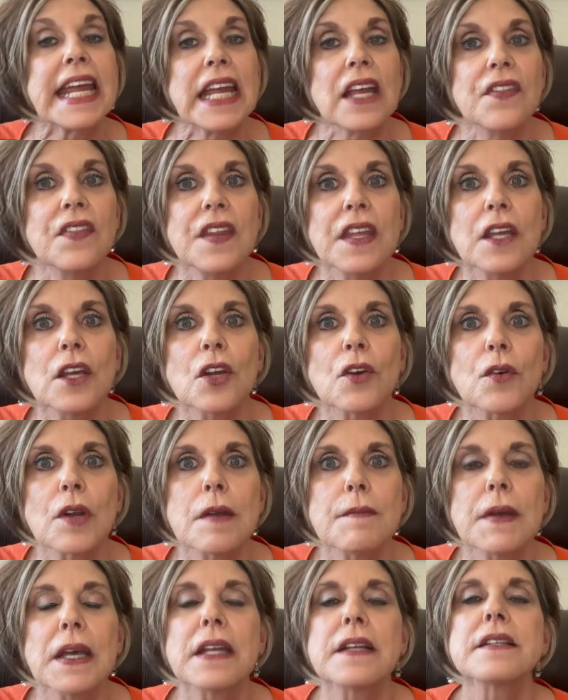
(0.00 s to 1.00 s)
in the
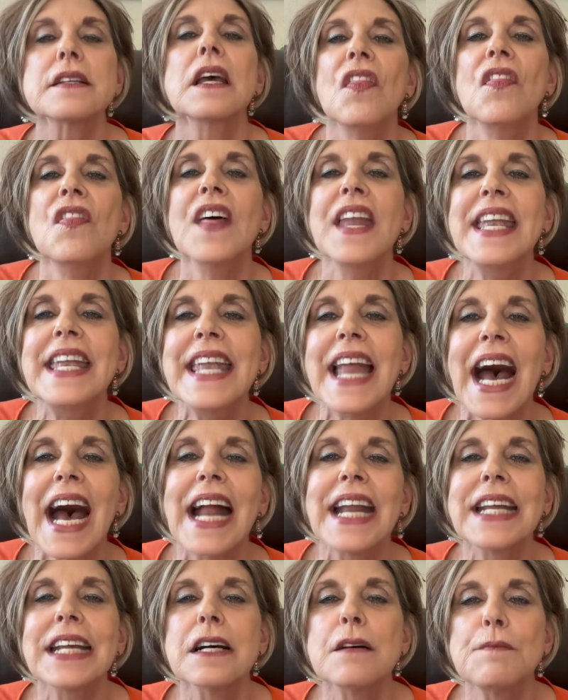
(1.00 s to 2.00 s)
agreement, the
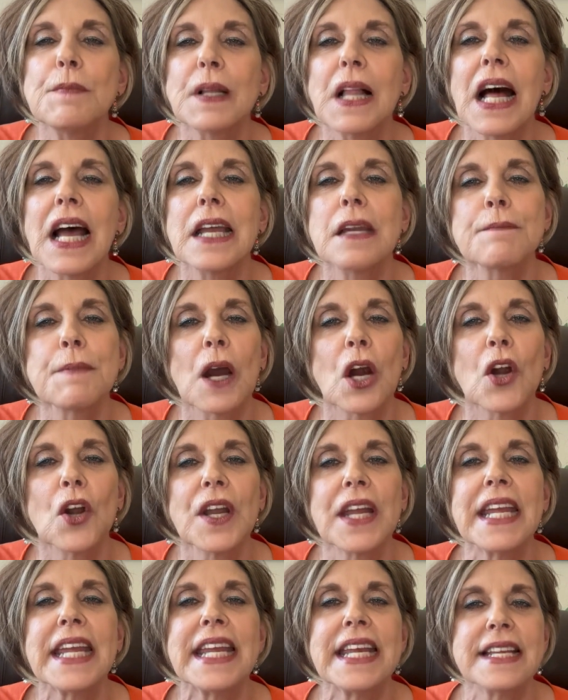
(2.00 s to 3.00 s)
non-complying
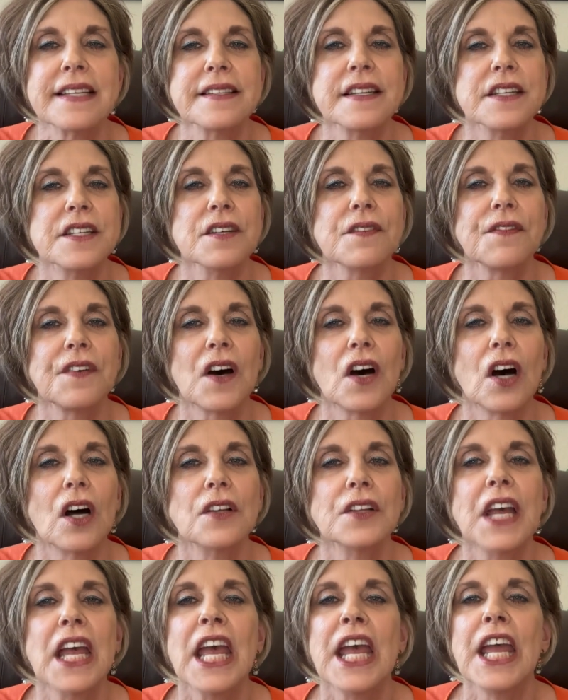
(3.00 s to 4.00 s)
party is in
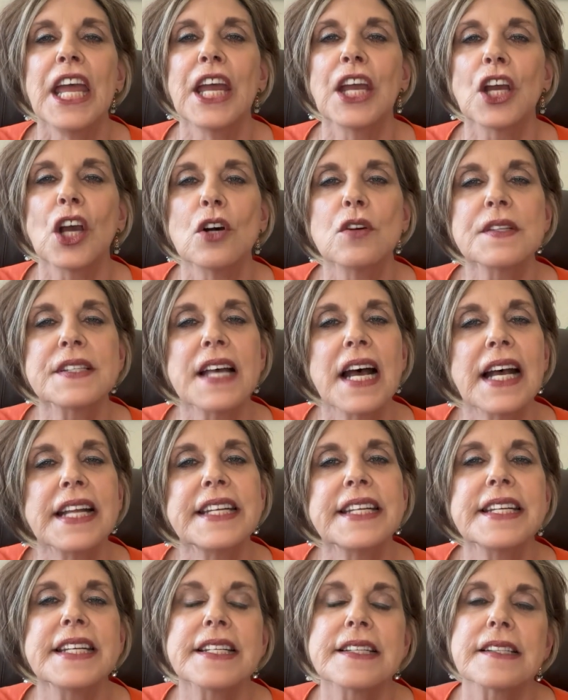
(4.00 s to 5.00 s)
default. It goes on
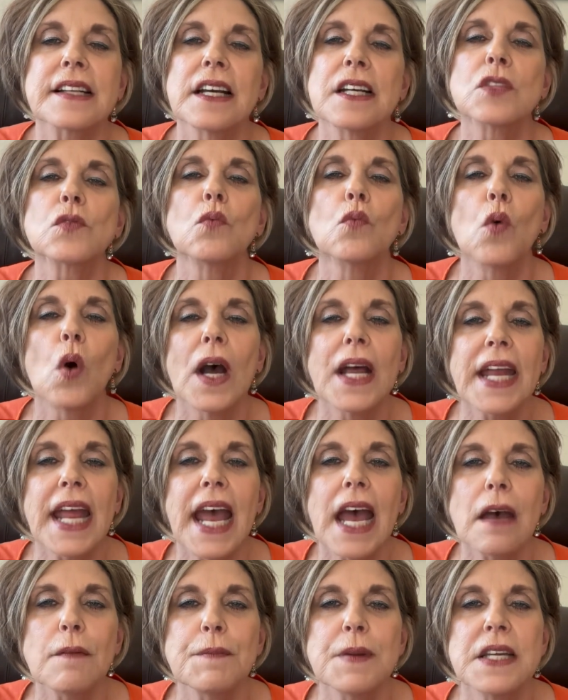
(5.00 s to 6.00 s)
to discuss what
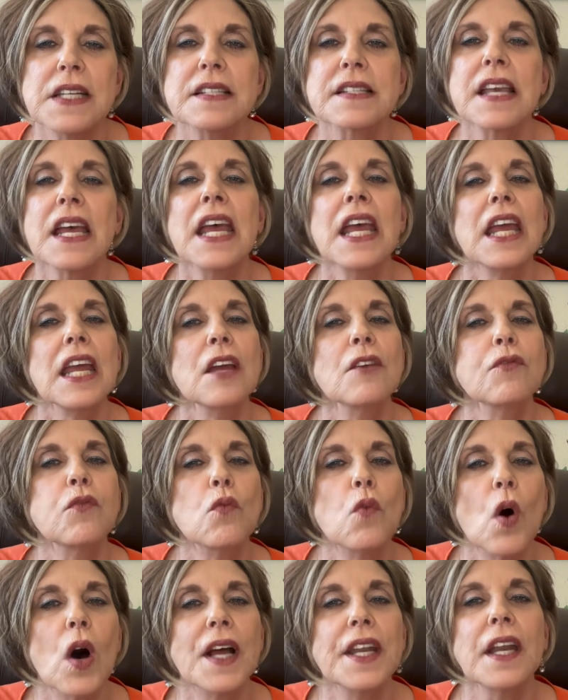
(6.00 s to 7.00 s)
happens
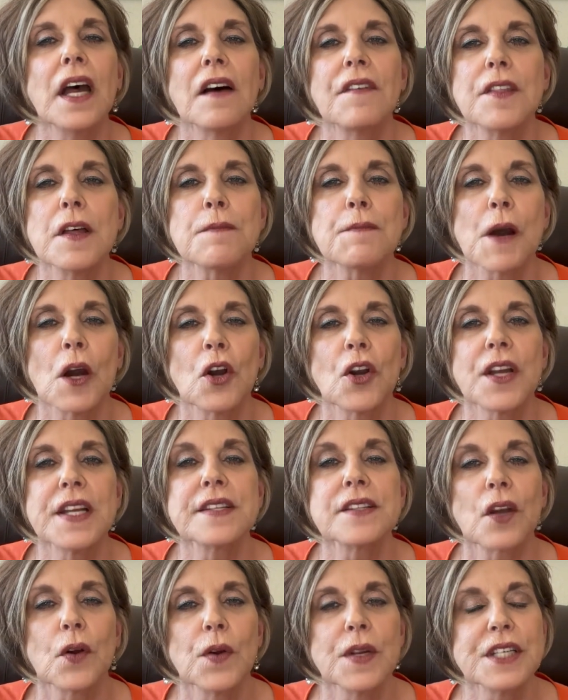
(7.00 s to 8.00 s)
if one of the
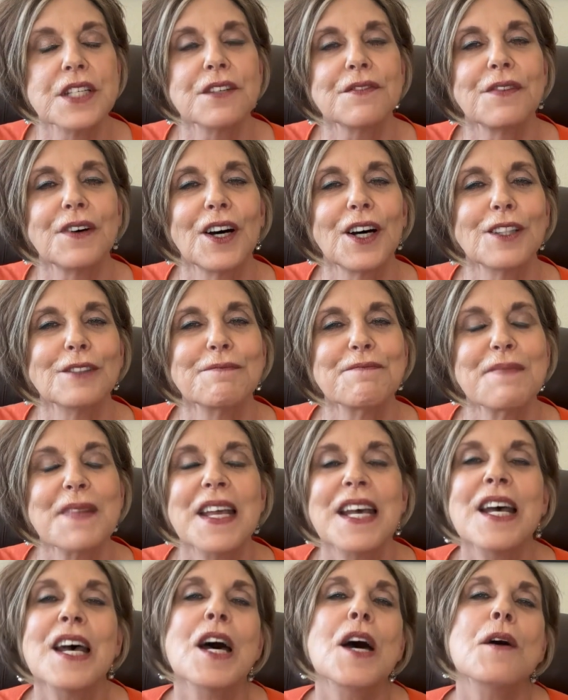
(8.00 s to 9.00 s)
parties are in default.
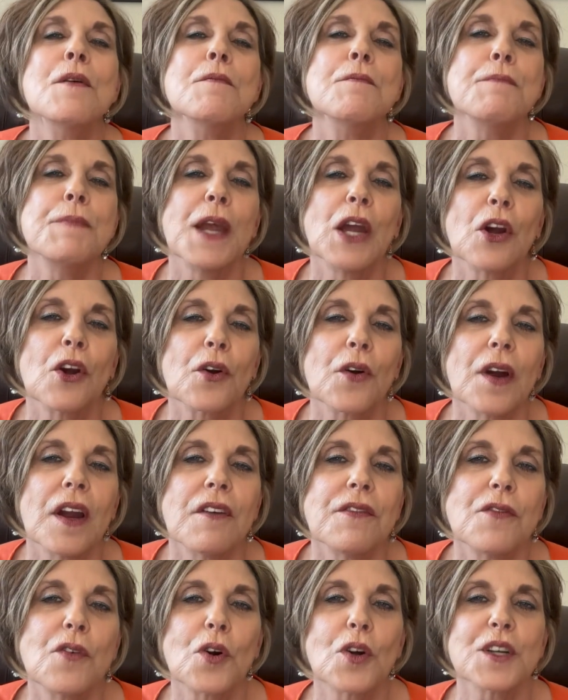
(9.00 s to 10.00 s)

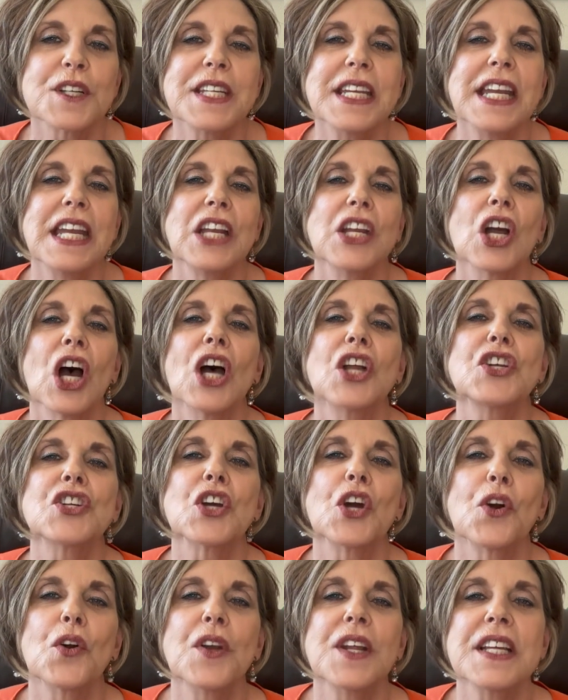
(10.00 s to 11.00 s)
Paragraph 14,
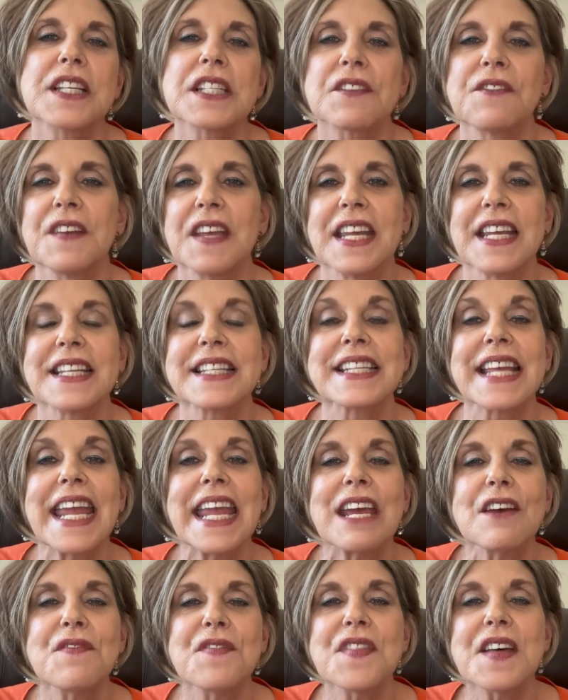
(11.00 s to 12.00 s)
attorney's fees.
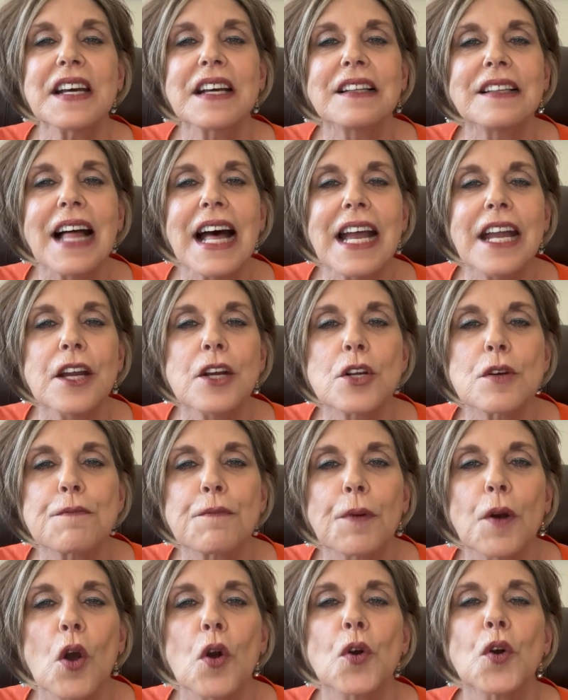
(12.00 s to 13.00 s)
If the client or
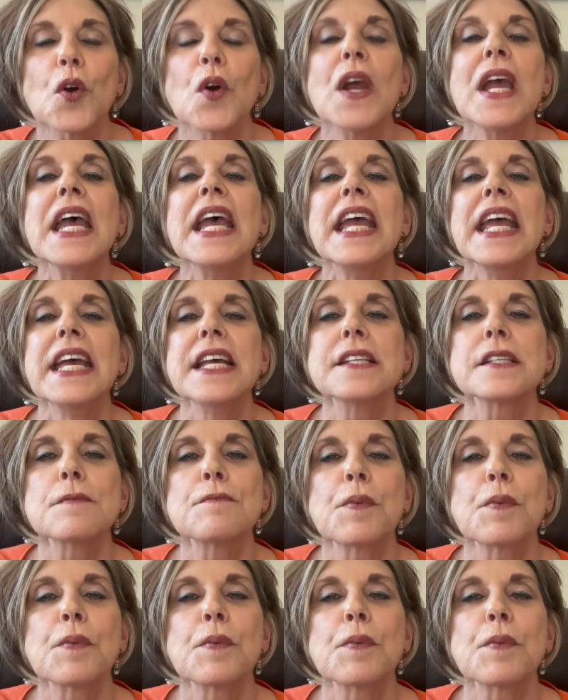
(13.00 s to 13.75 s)
broker is a